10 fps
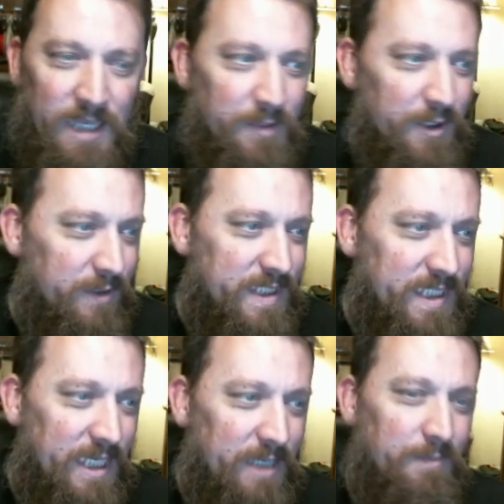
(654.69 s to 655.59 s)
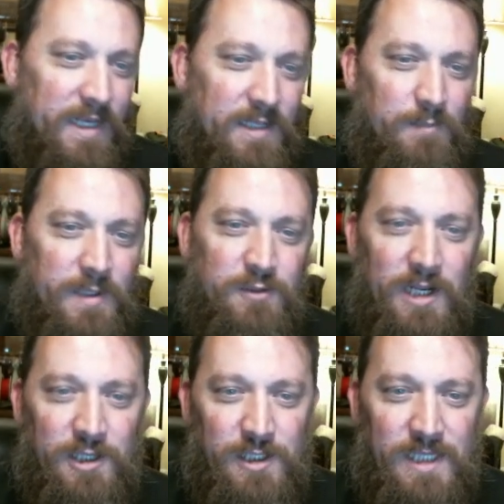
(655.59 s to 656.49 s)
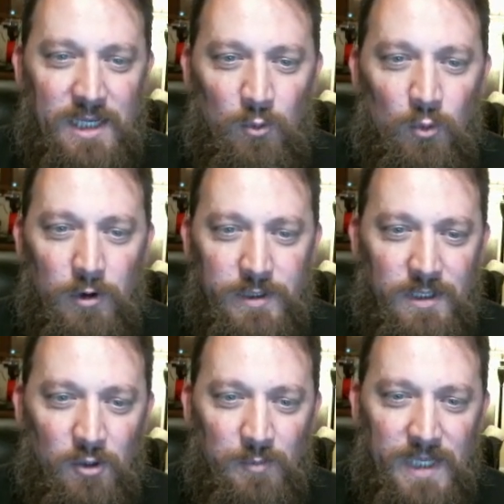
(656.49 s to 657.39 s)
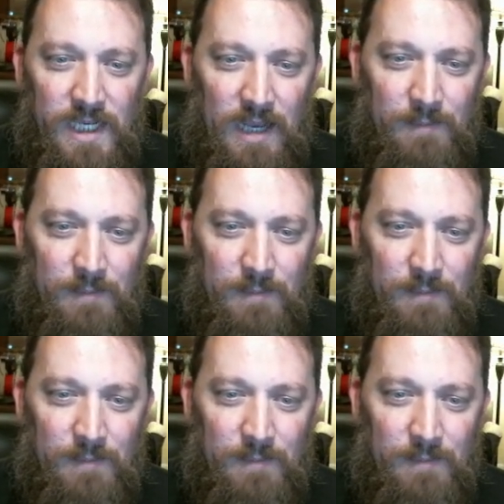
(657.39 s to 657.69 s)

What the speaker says: but you can see my strategy kind of worked a little bit.